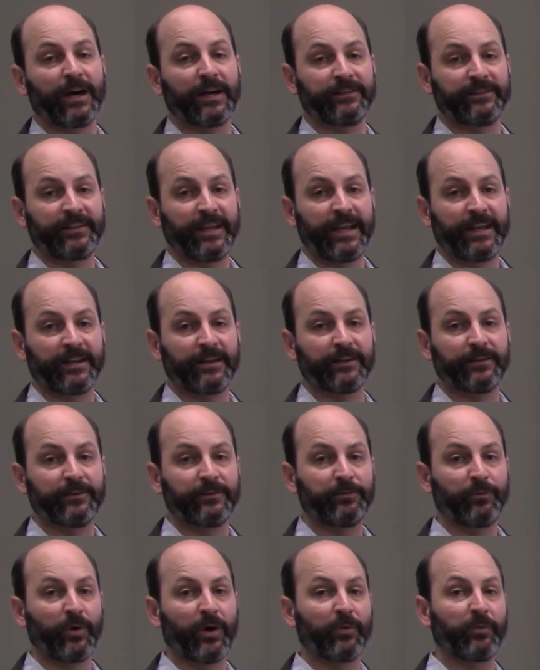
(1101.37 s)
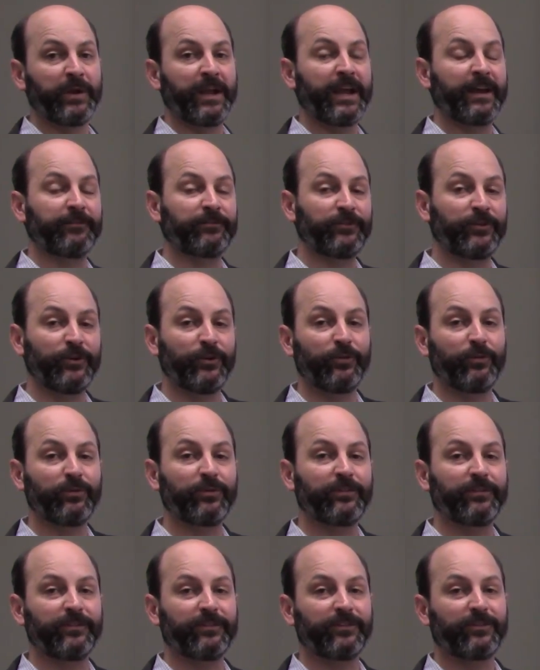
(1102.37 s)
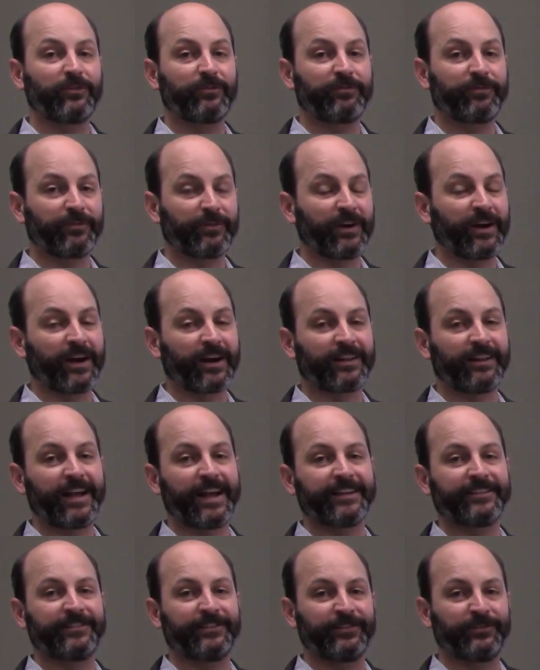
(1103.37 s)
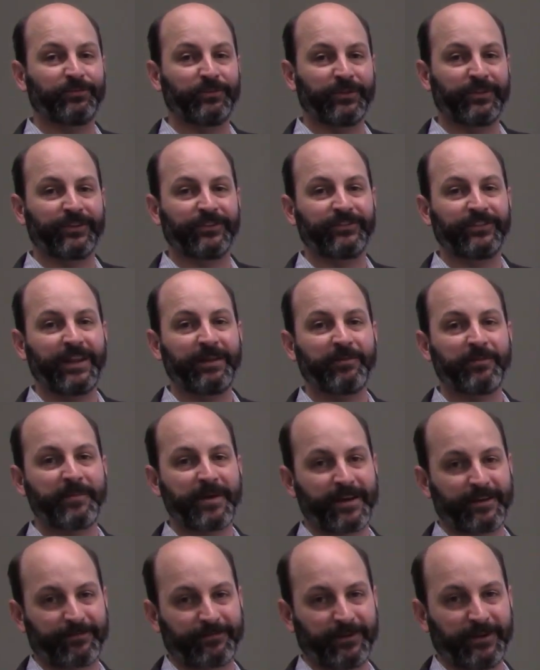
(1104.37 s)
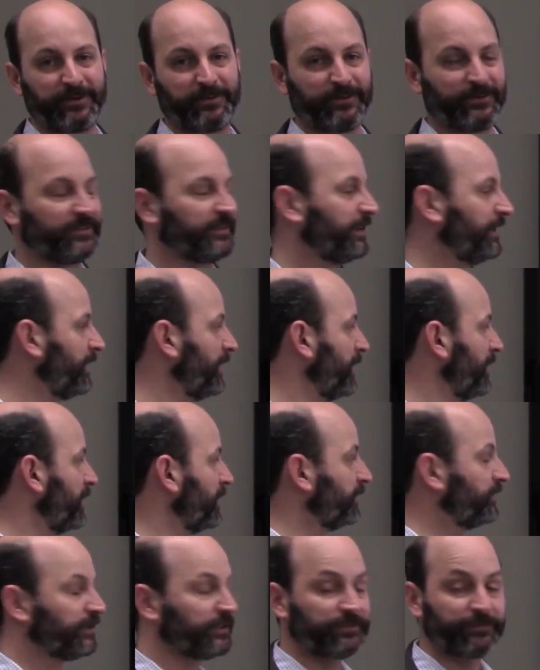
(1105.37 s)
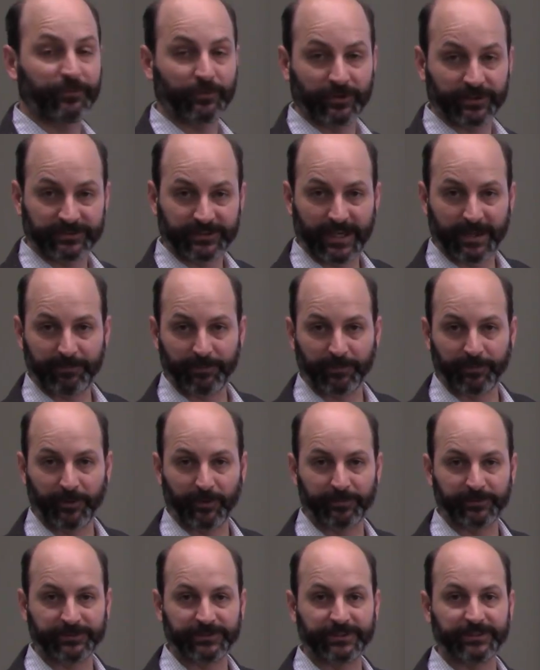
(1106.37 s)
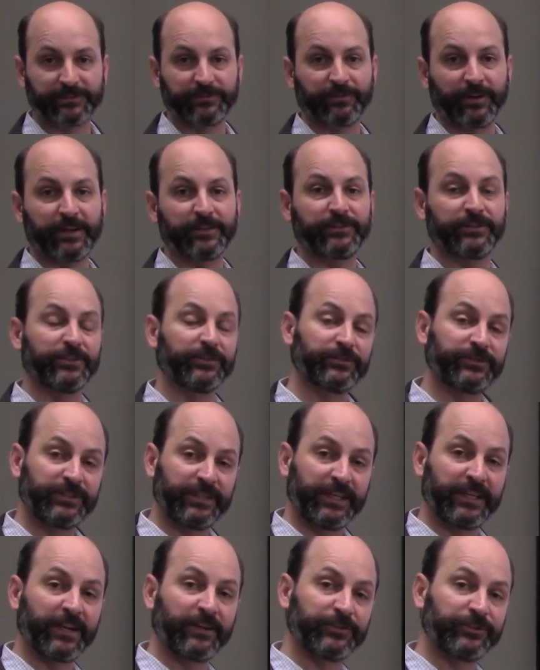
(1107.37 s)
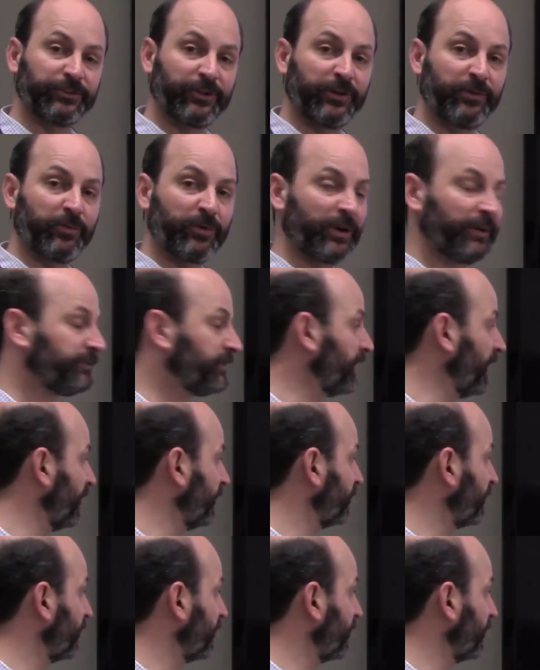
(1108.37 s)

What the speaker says: data, where we have 2 classes with the same amount of frequency, just for example purposes, right? So you'll see, and I'll show you where I've changed